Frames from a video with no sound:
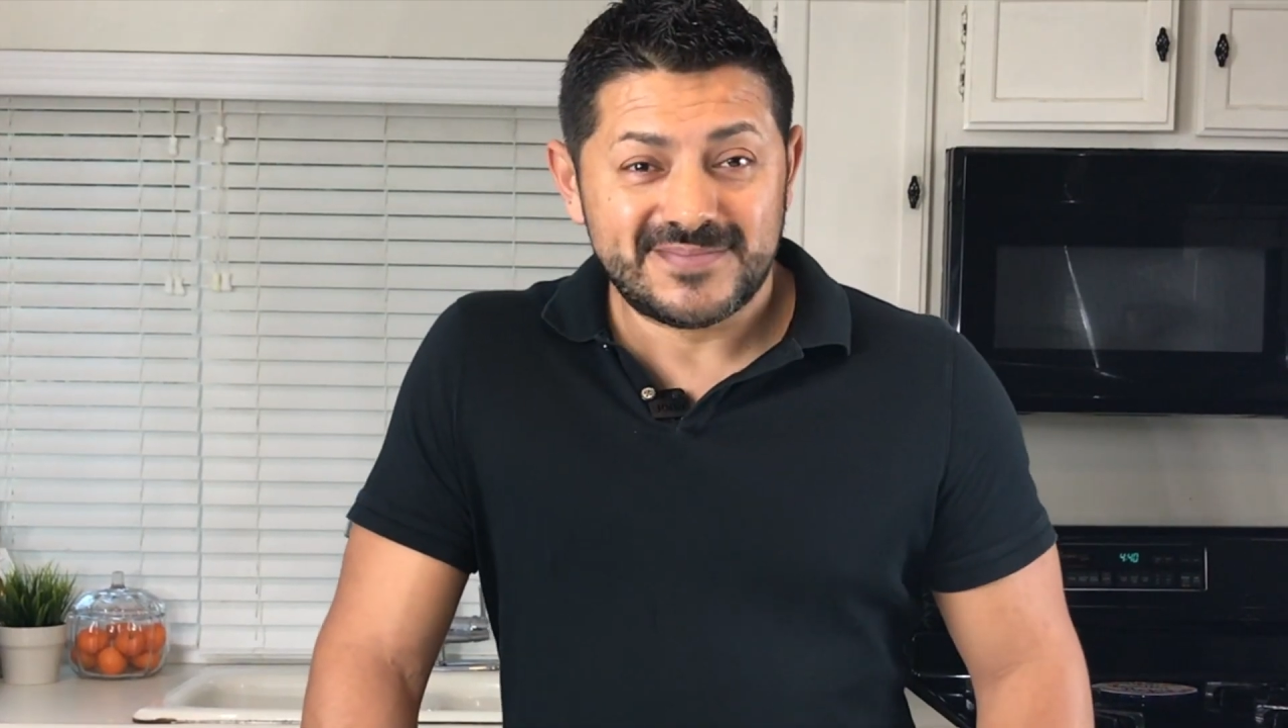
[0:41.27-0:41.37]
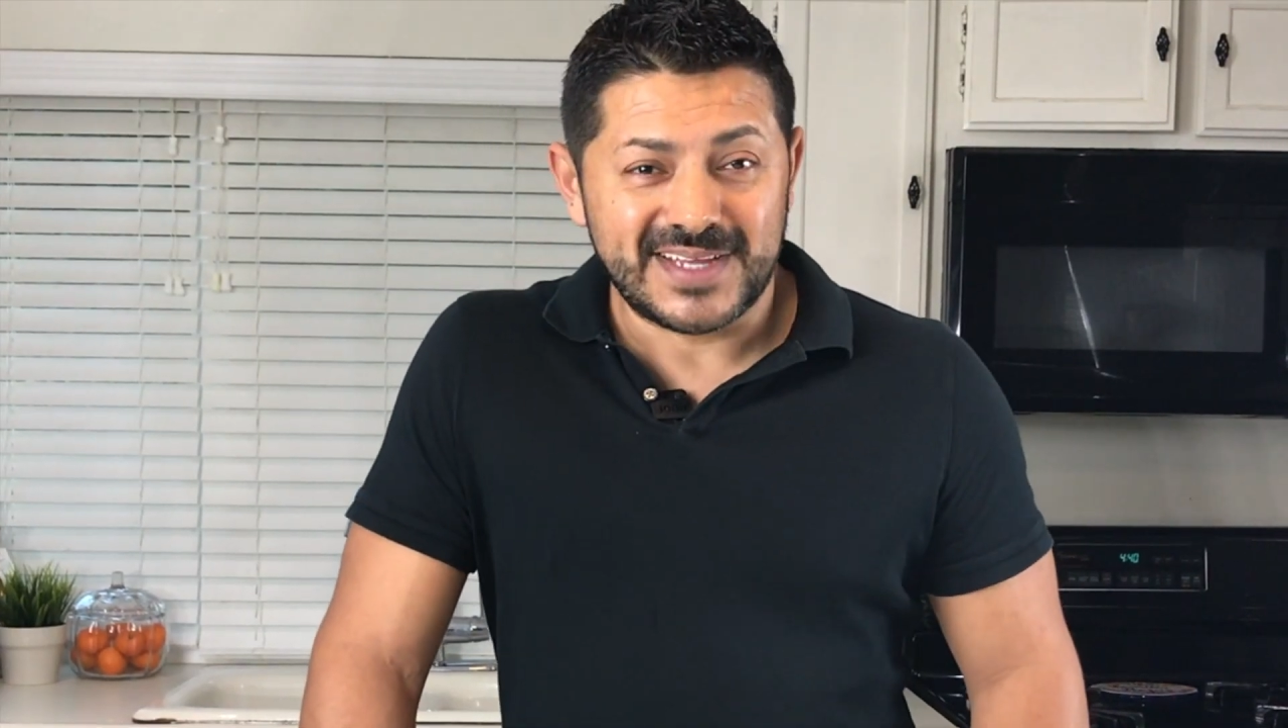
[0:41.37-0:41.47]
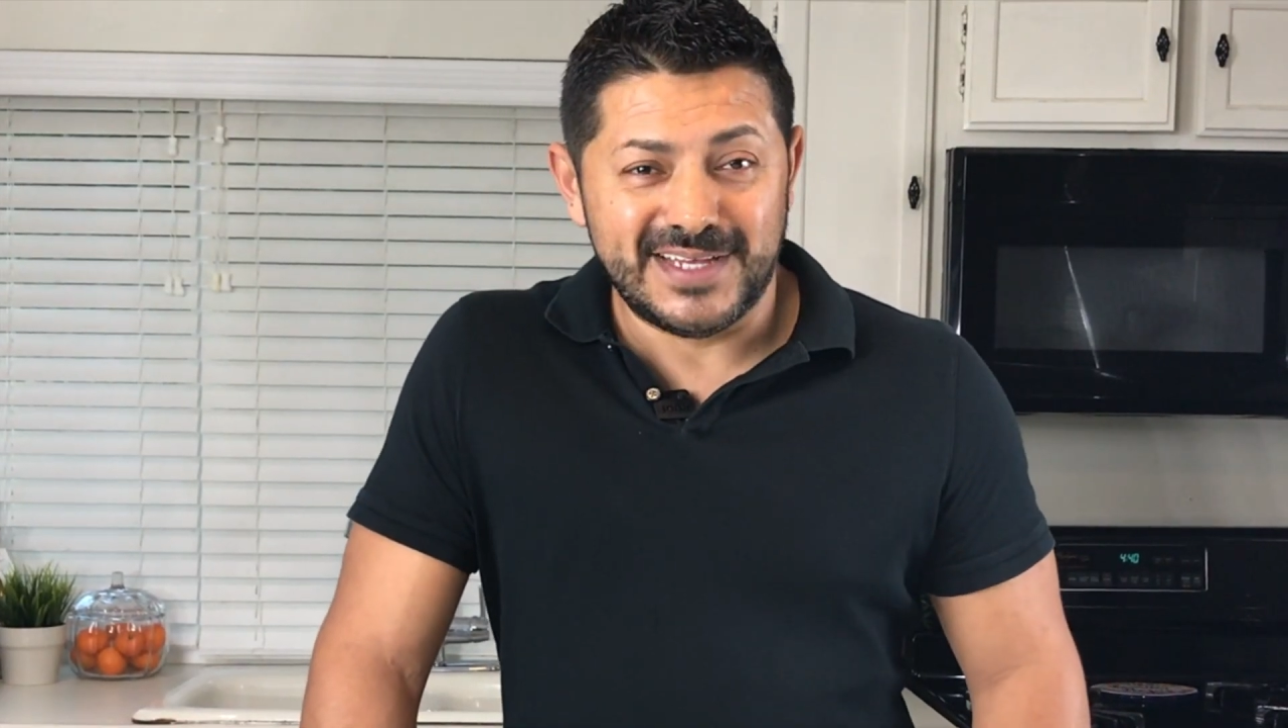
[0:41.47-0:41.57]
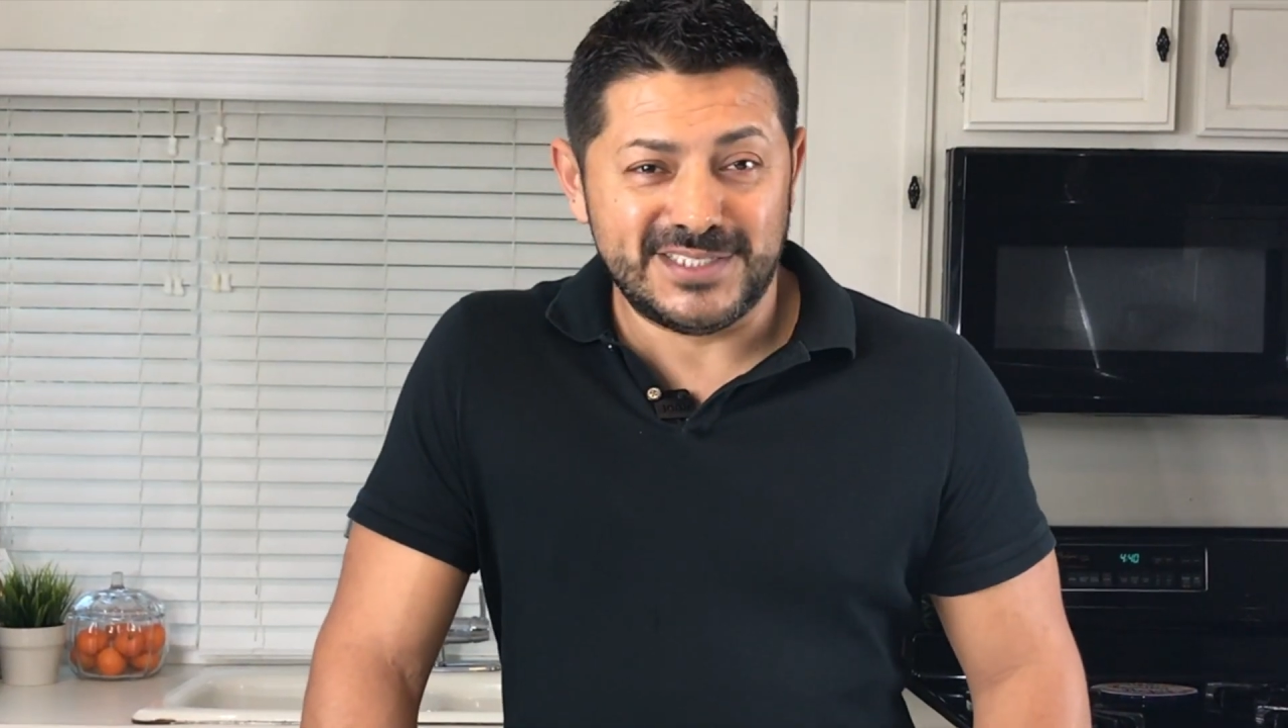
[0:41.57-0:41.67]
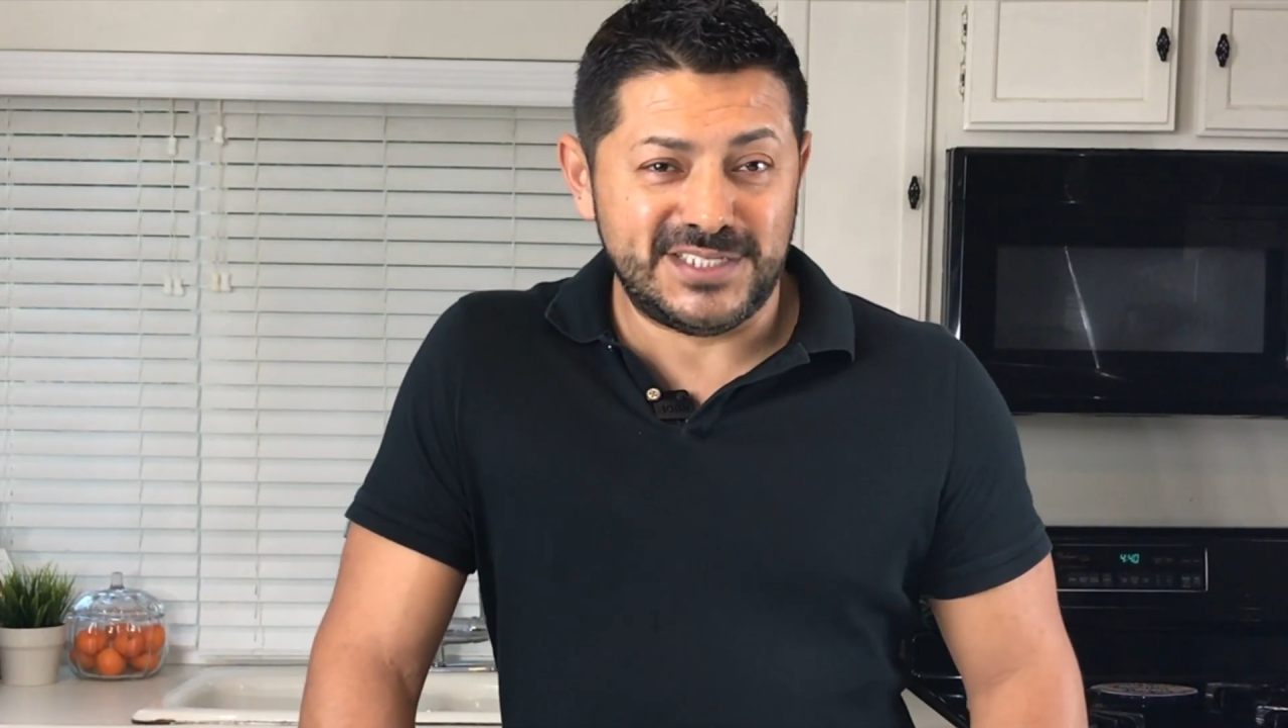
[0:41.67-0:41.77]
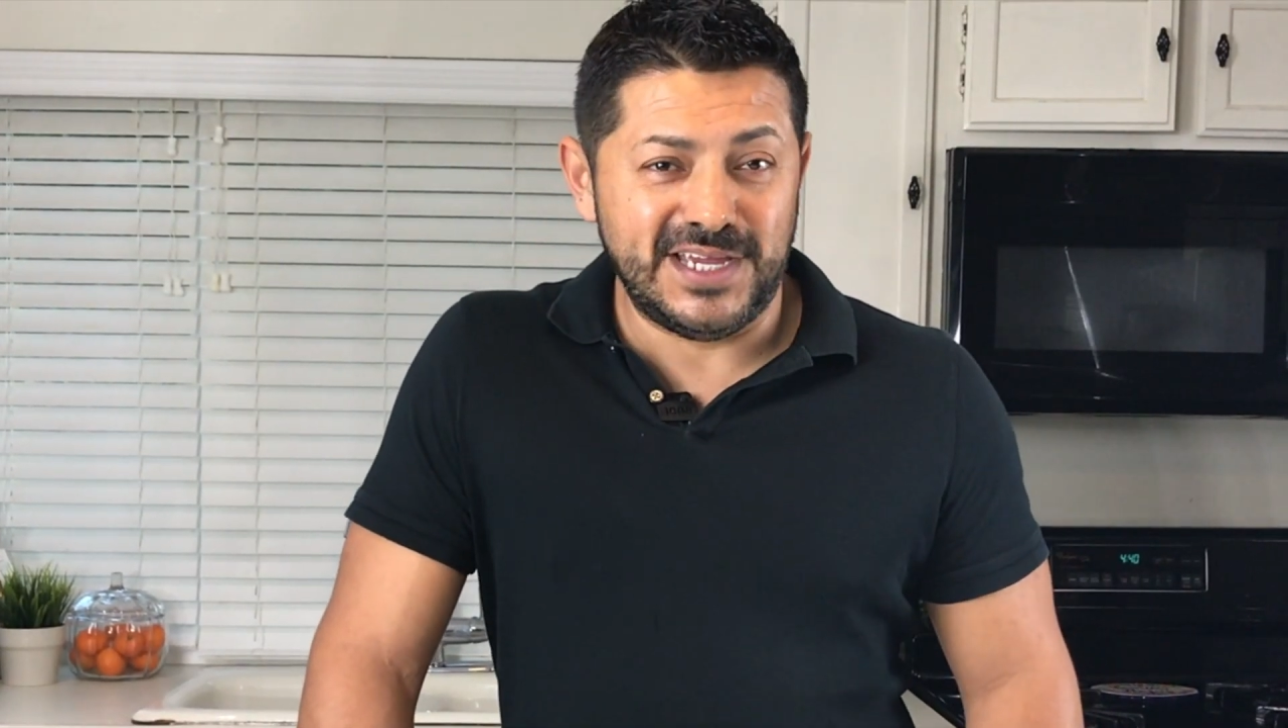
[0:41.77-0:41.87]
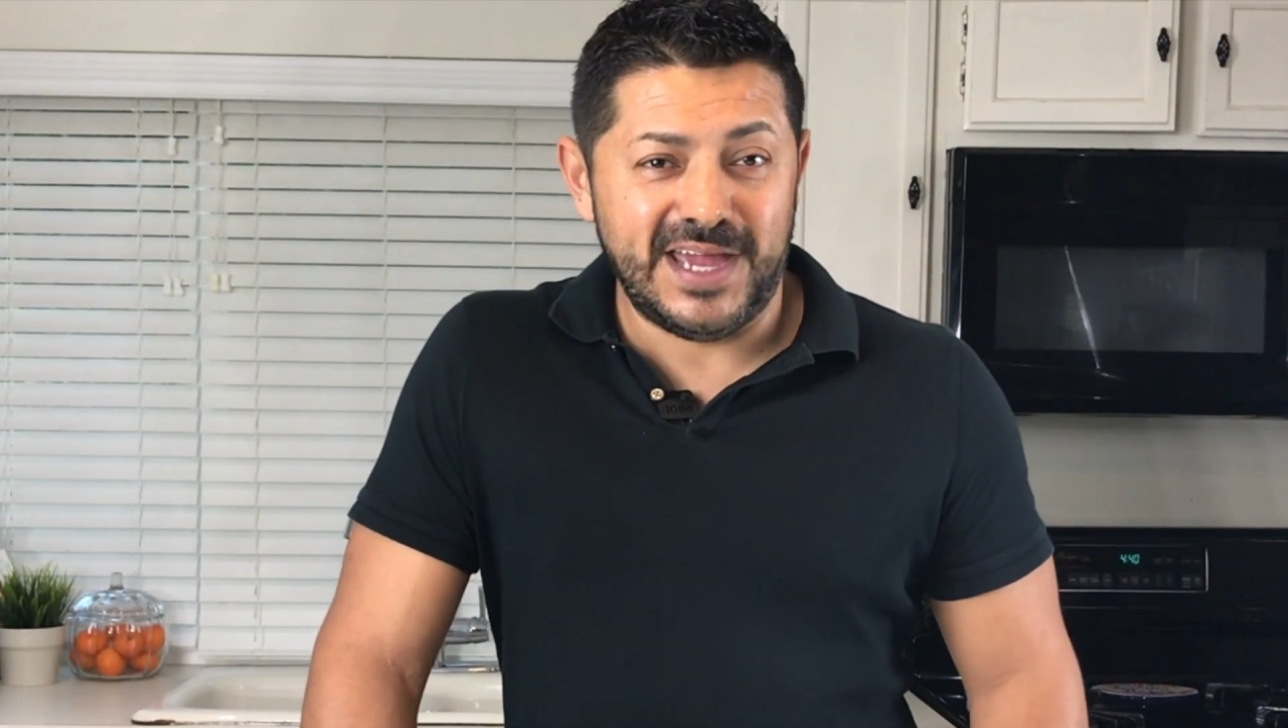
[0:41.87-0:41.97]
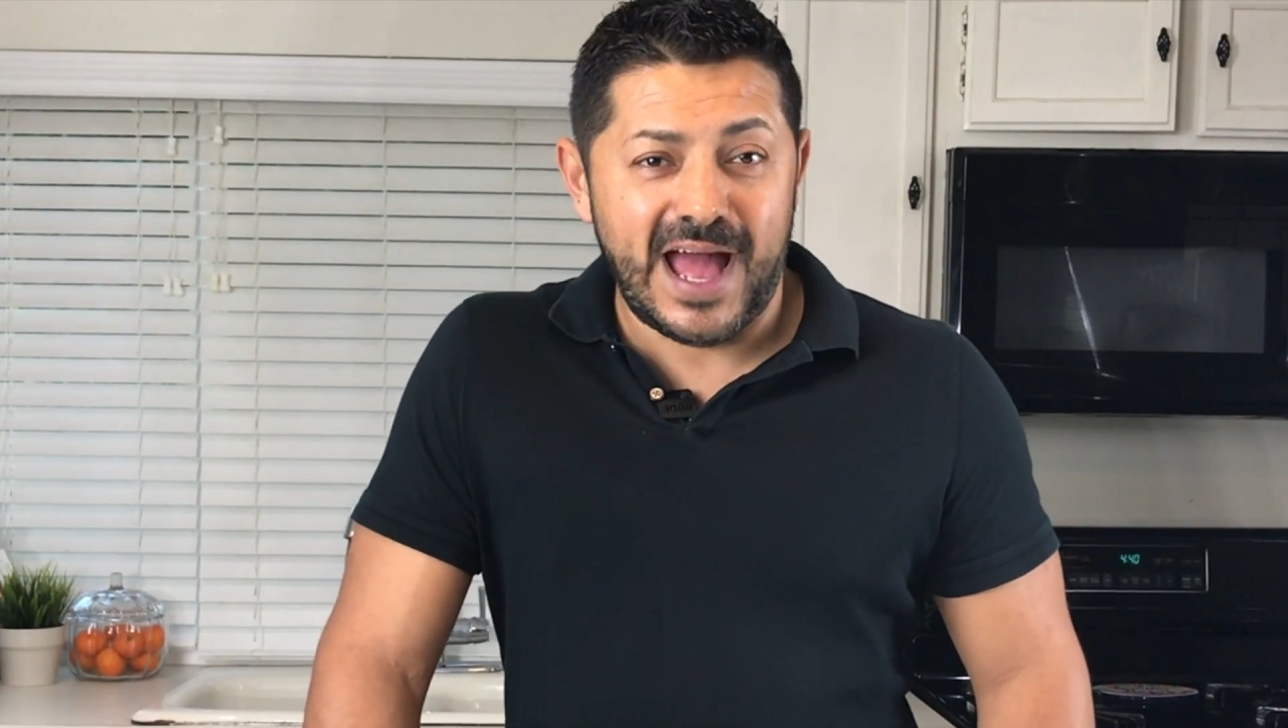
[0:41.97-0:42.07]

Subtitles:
and see